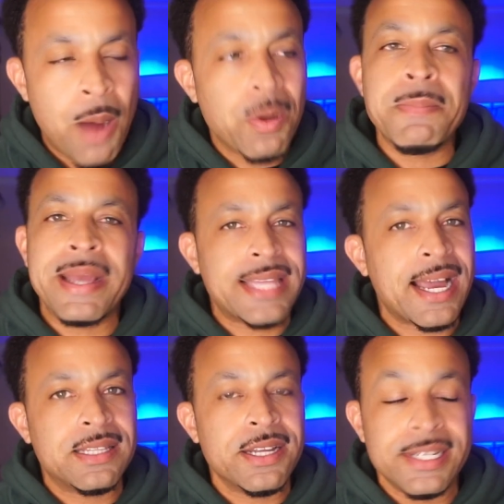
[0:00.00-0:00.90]
I want to make that
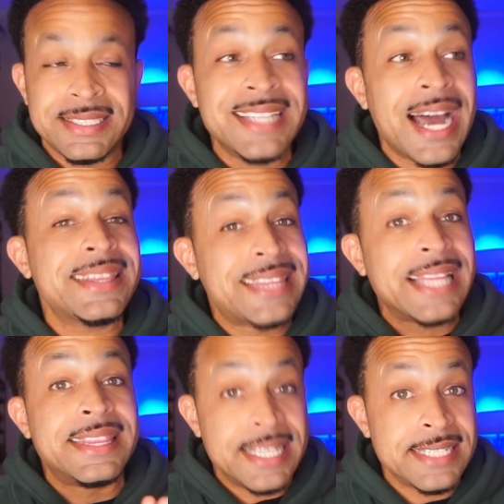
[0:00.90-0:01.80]
clear. It's not
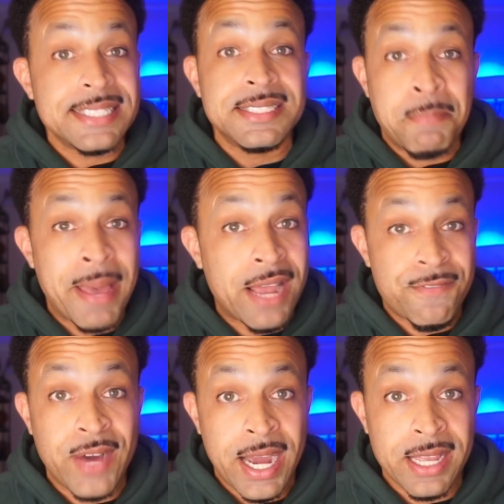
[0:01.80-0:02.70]
that this is a bad
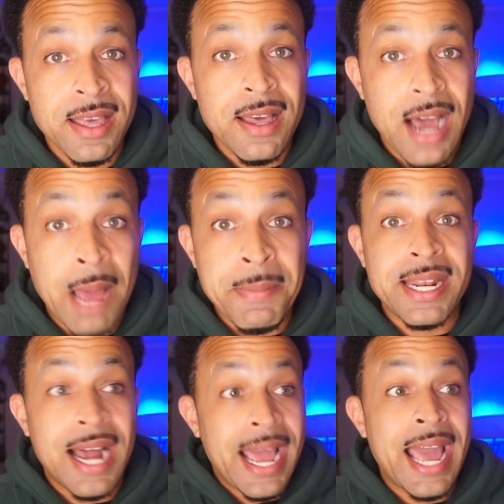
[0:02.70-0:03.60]
fight. I mean,
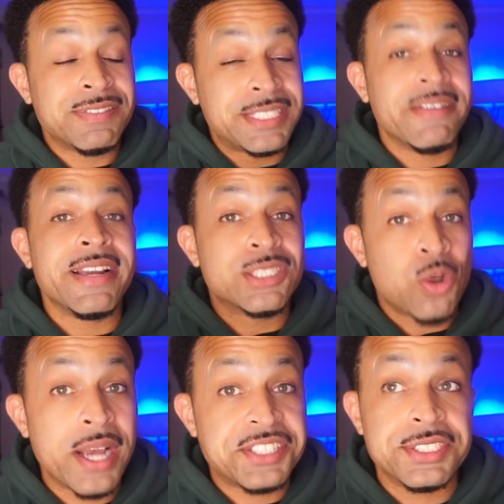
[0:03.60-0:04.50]
I have serious
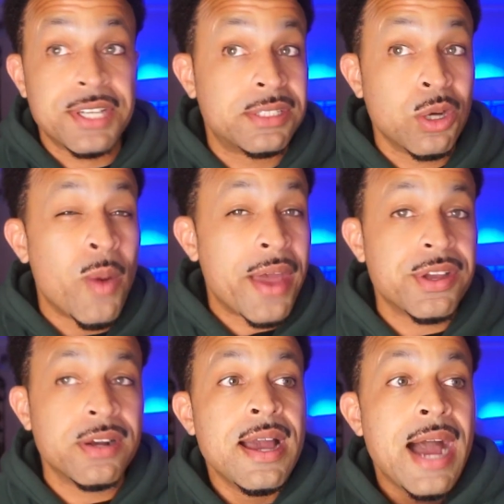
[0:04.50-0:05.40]
questions onto
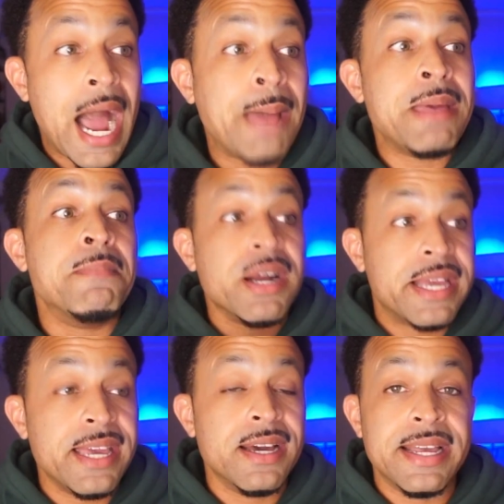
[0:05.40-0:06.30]
whether Jaime
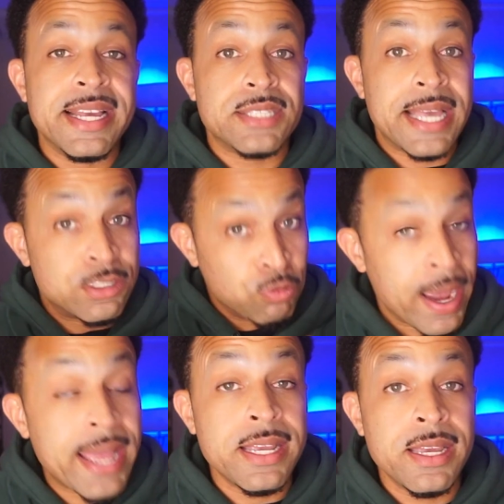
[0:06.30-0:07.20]
Munguia is
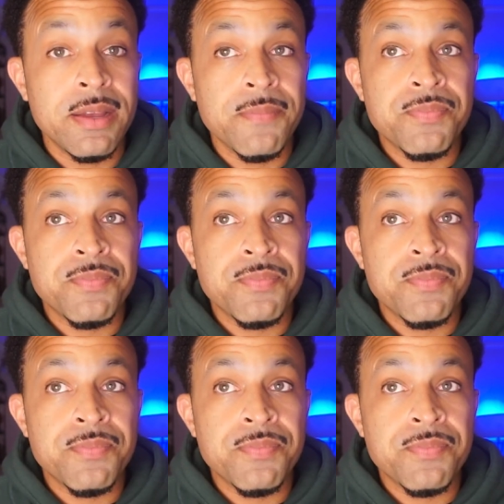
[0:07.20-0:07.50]
ready.